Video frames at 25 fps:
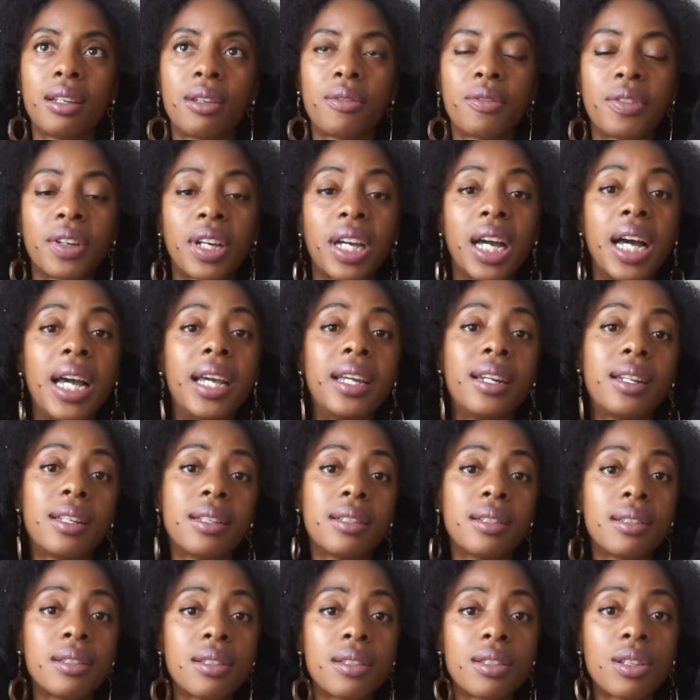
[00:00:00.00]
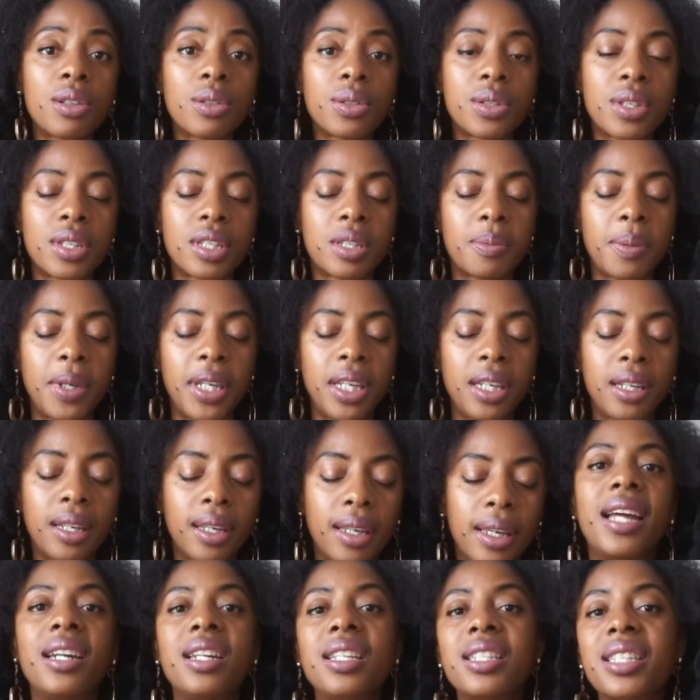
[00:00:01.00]
for guidance, so to
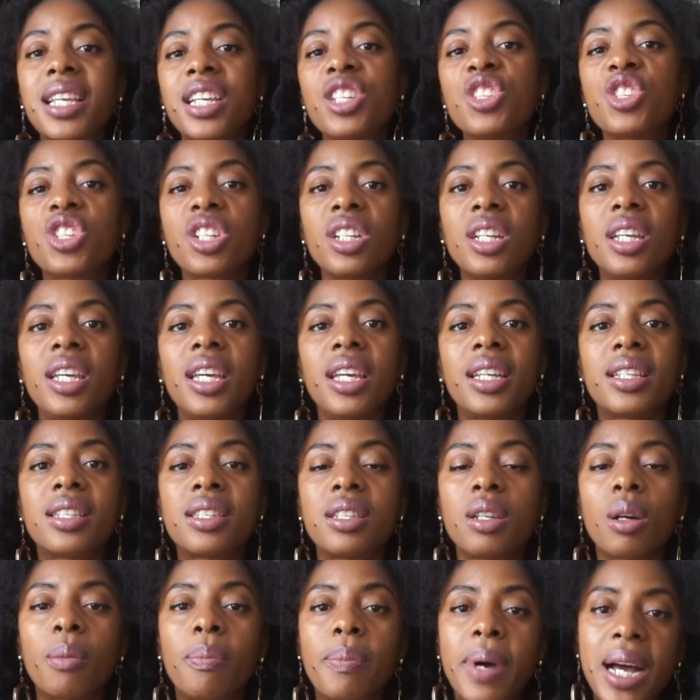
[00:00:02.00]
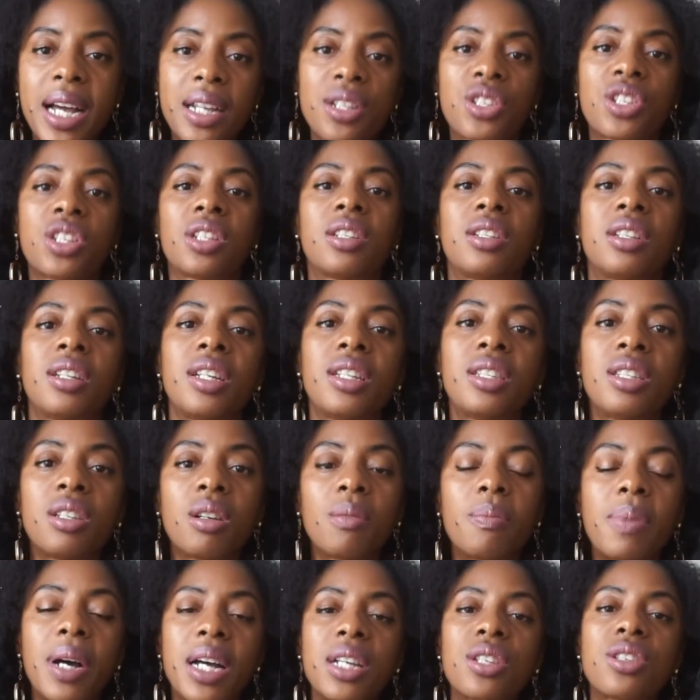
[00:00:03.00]
speak. And essentially it's your passion
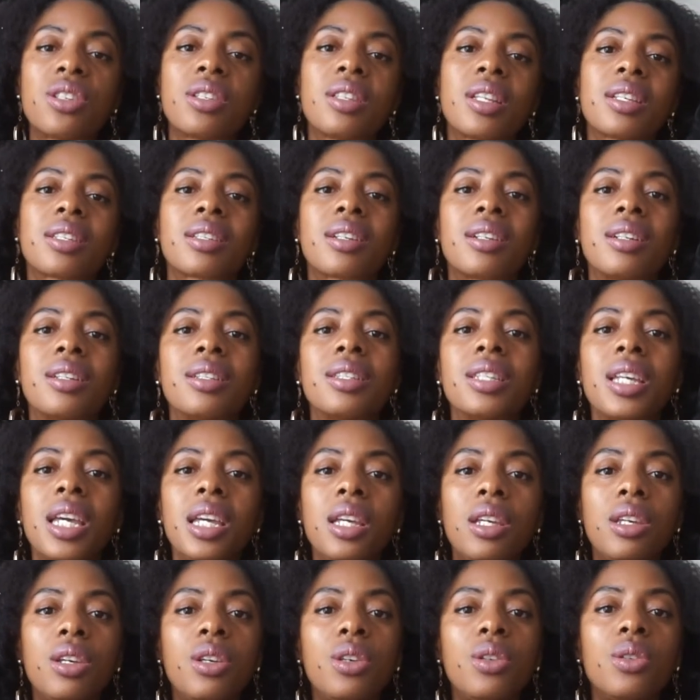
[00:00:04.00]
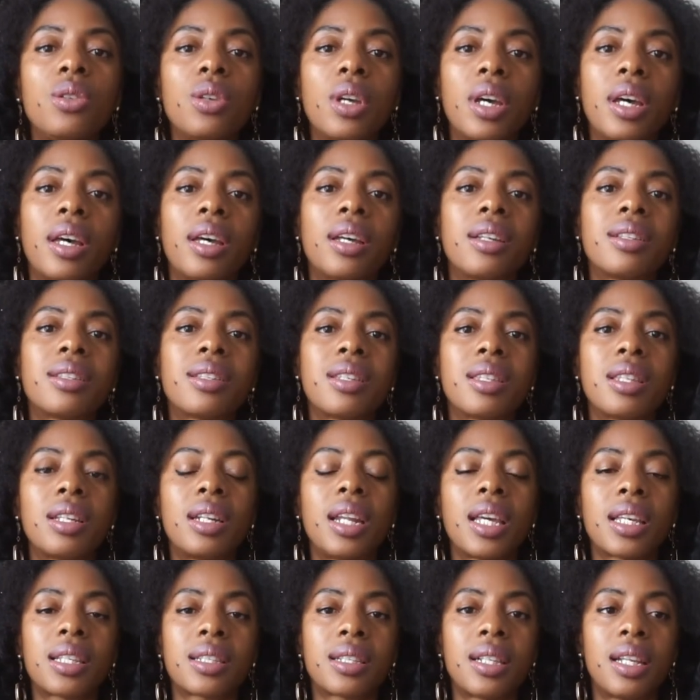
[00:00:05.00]
that's going to take you to the
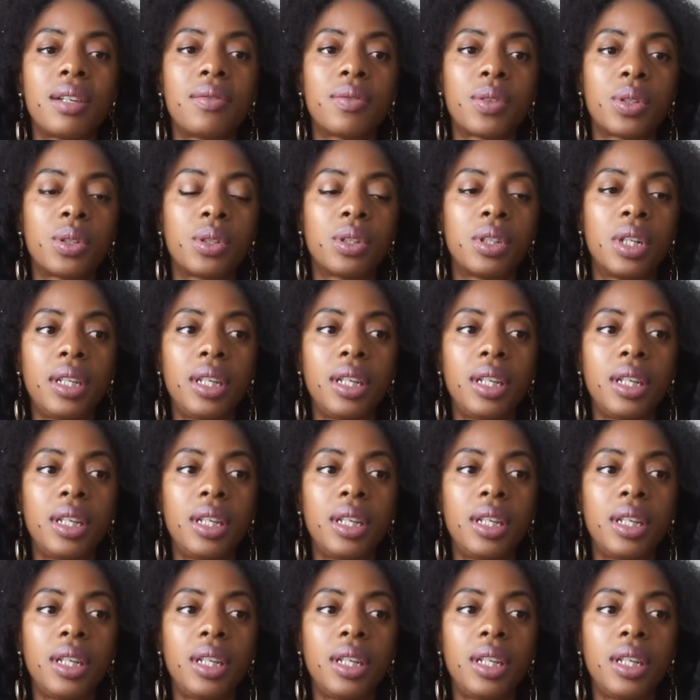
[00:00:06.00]
next level.